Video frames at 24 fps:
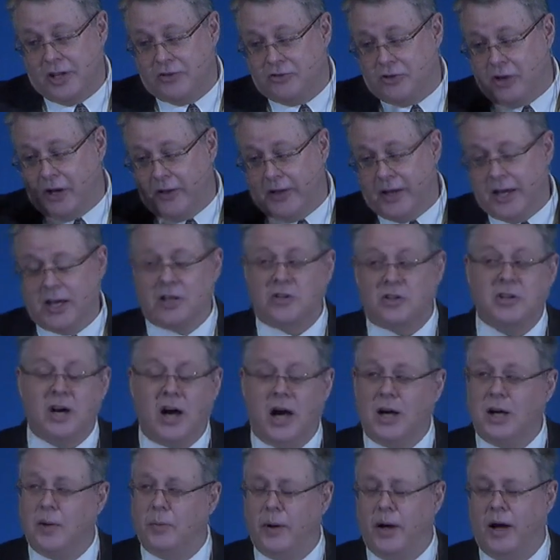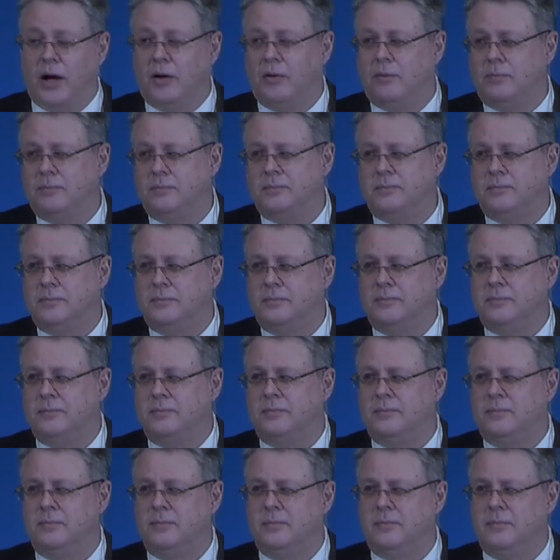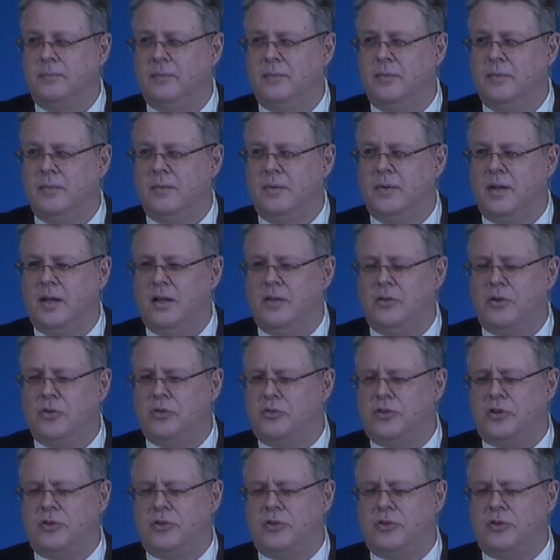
that's all they can talk about. There's,